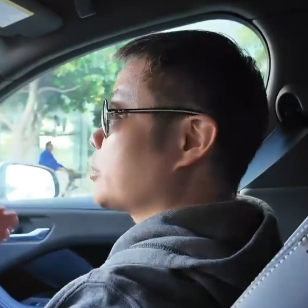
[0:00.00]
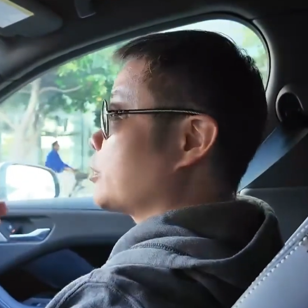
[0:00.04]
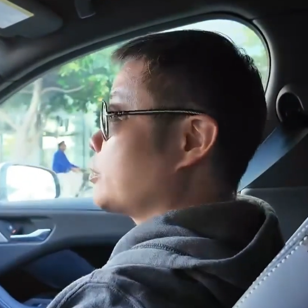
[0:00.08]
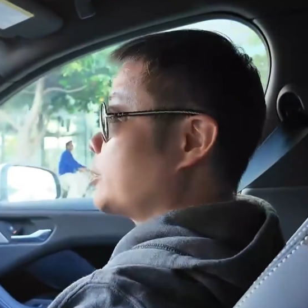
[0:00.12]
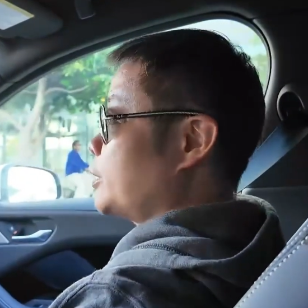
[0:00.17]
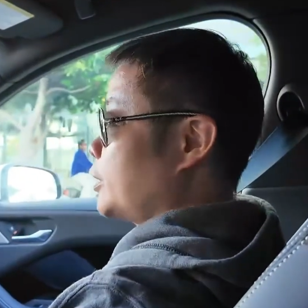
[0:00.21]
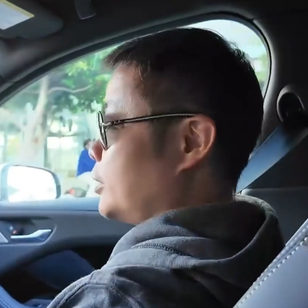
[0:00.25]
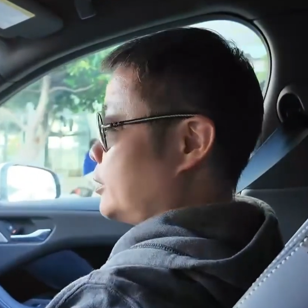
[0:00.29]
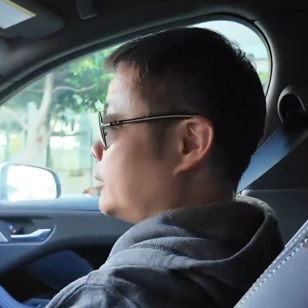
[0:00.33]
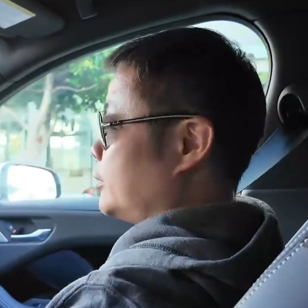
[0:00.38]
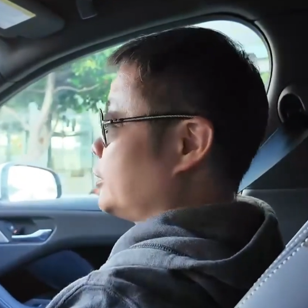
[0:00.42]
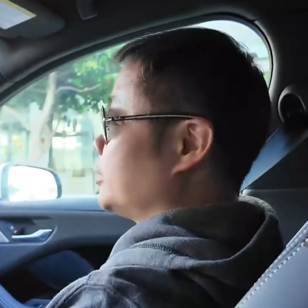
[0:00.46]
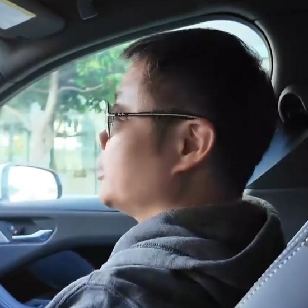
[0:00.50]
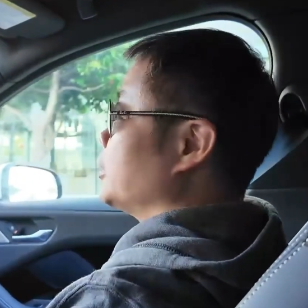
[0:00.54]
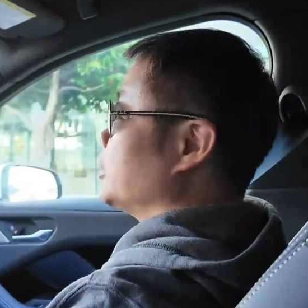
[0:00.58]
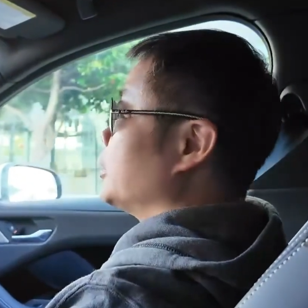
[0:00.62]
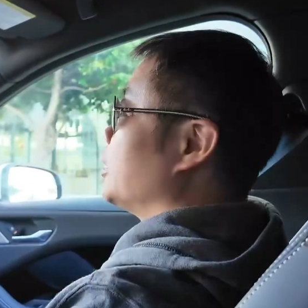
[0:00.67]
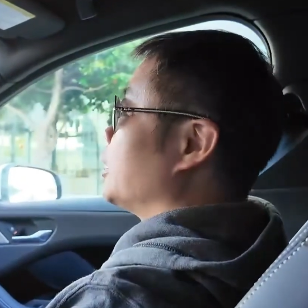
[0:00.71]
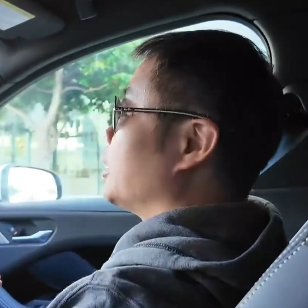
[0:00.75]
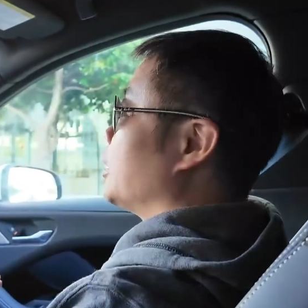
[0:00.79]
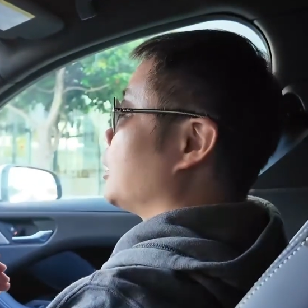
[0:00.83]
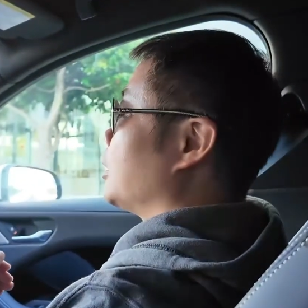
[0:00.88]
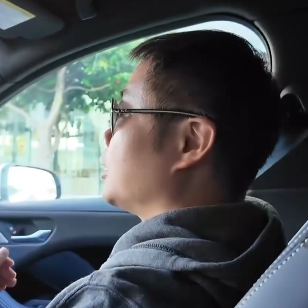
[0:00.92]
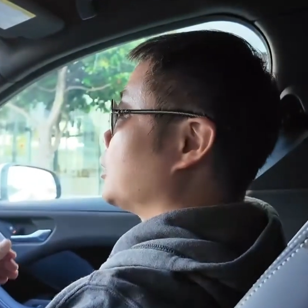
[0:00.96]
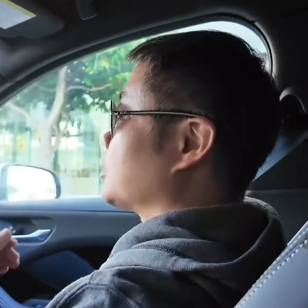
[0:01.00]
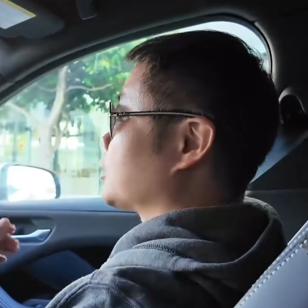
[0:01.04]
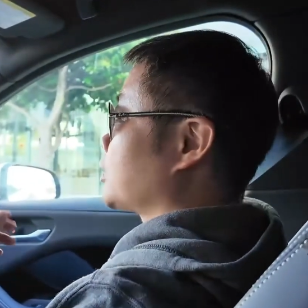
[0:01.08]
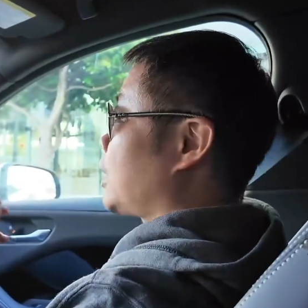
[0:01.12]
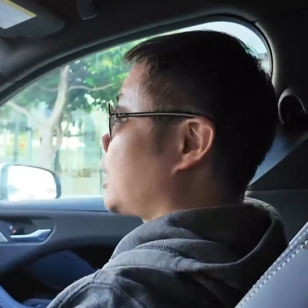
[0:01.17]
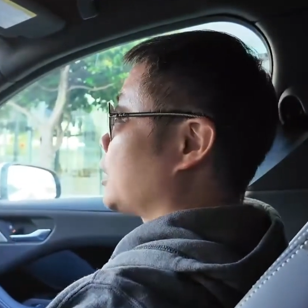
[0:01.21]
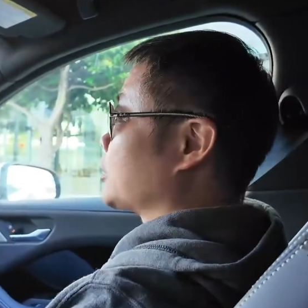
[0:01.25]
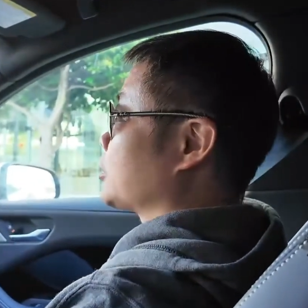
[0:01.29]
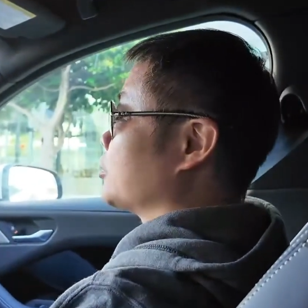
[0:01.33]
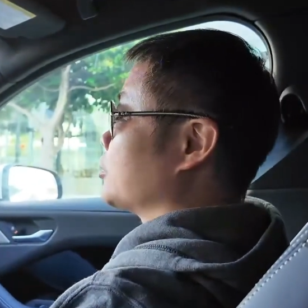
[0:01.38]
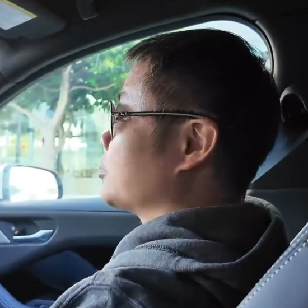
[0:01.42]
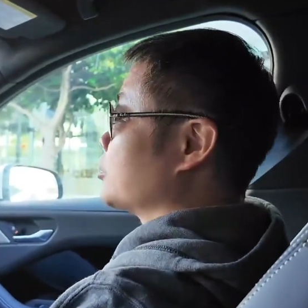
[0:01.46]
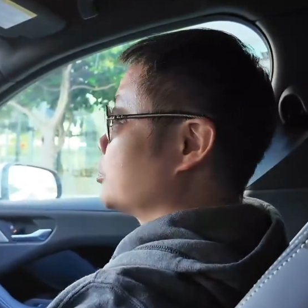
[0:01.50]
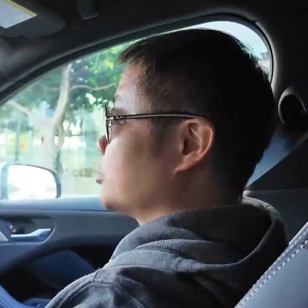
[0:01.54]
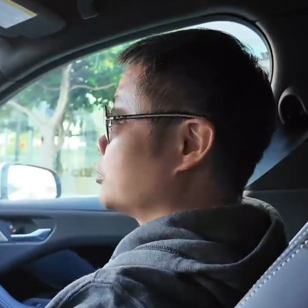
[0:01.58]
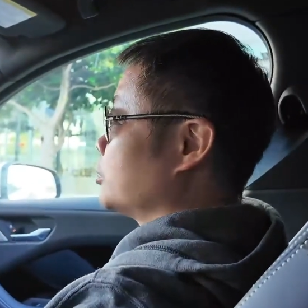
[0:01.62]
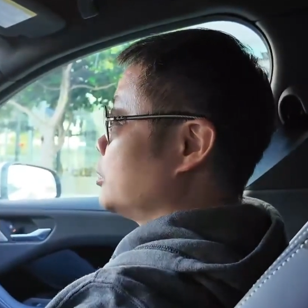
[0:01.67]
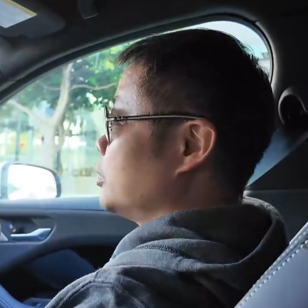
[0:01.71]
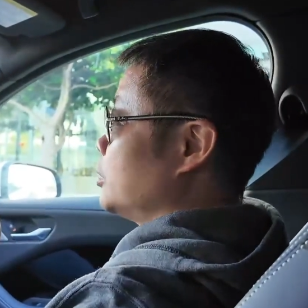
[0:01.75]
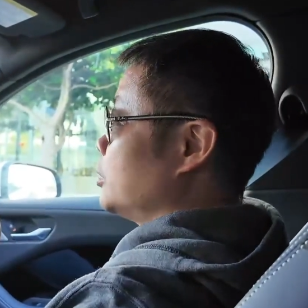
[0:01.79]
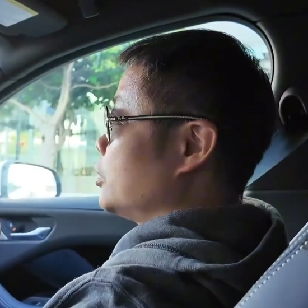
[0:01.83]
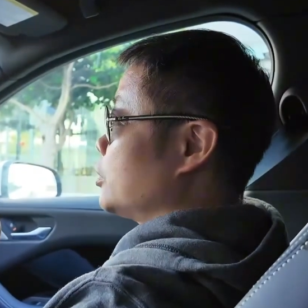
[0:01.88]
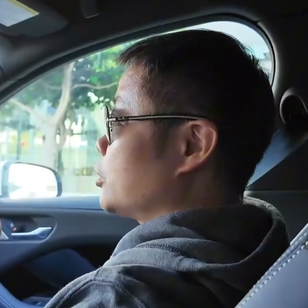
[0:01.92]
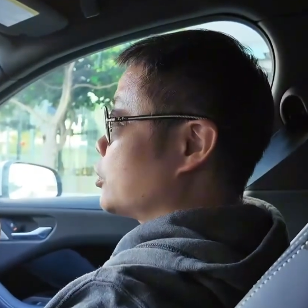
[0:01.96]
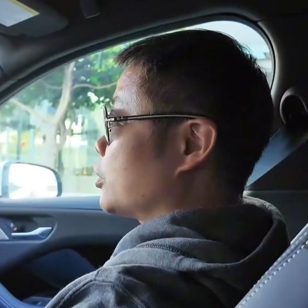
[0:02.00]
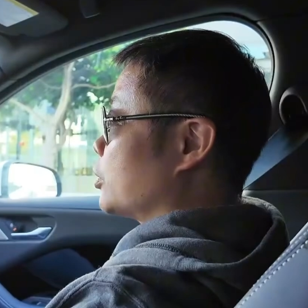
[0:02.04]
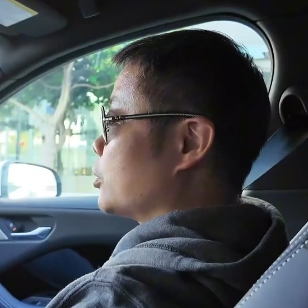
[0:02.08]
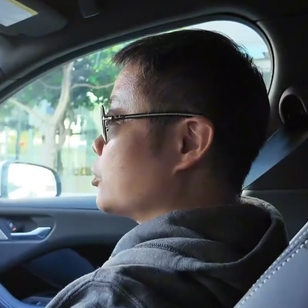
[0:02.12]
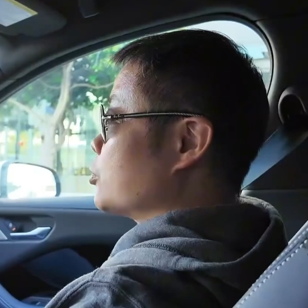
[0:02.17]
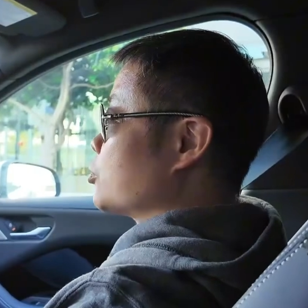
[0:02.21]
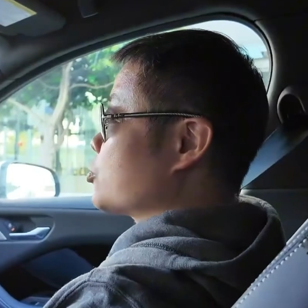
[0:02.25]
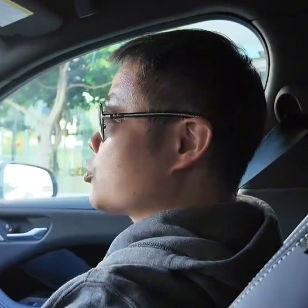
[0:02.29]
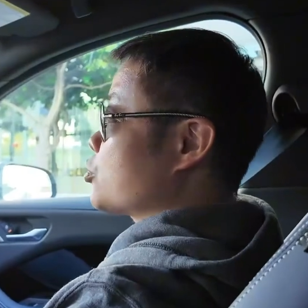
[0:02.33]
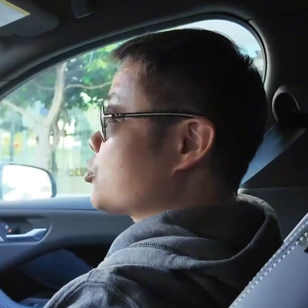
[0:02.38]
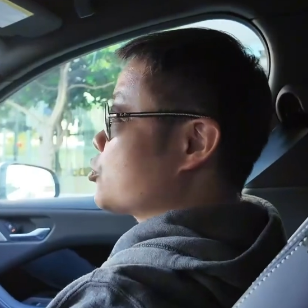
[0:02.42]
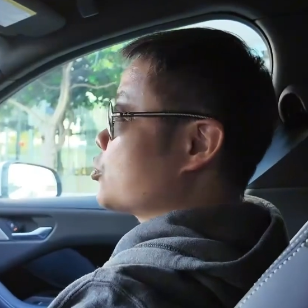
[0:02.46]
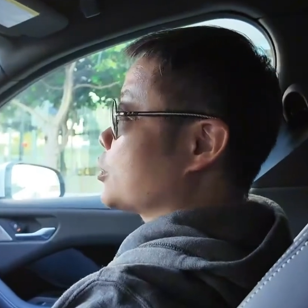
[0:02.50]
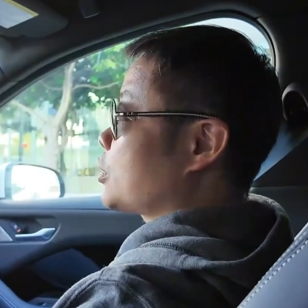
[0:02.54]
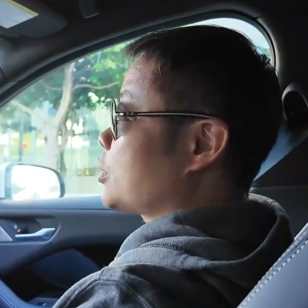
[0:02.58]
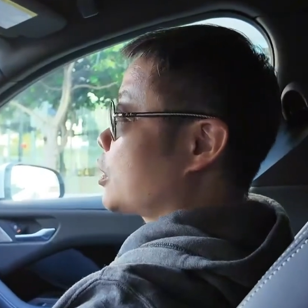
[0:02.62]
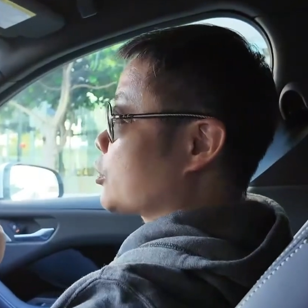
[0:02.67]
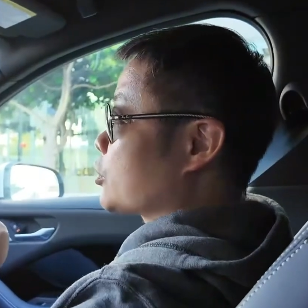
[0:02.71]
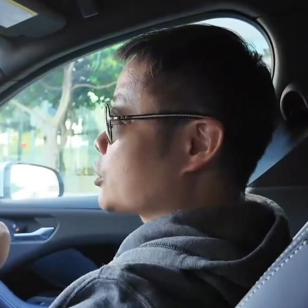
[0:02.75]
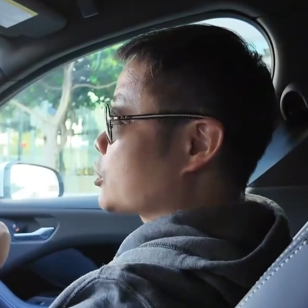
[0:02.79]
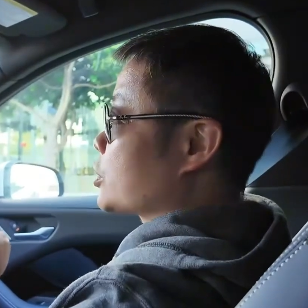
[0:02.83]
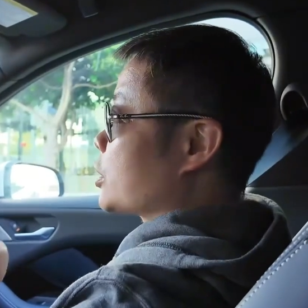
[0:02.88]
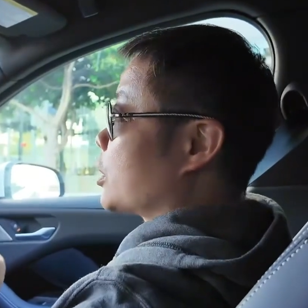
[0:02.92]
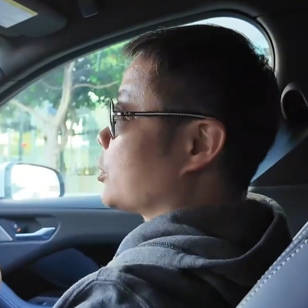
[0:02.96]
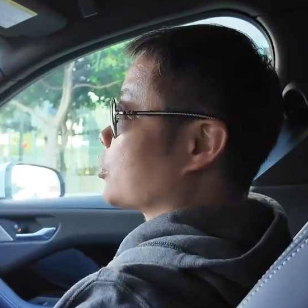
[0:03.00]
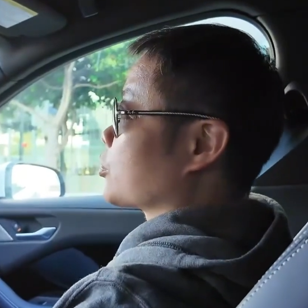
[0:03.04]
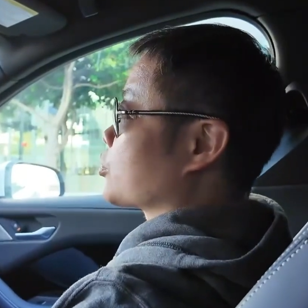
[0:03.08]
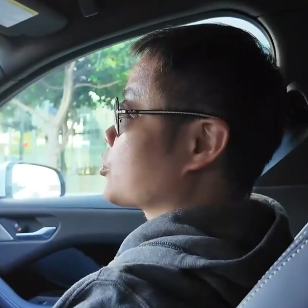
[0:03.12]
toll gates that connect highways and uh, city roads,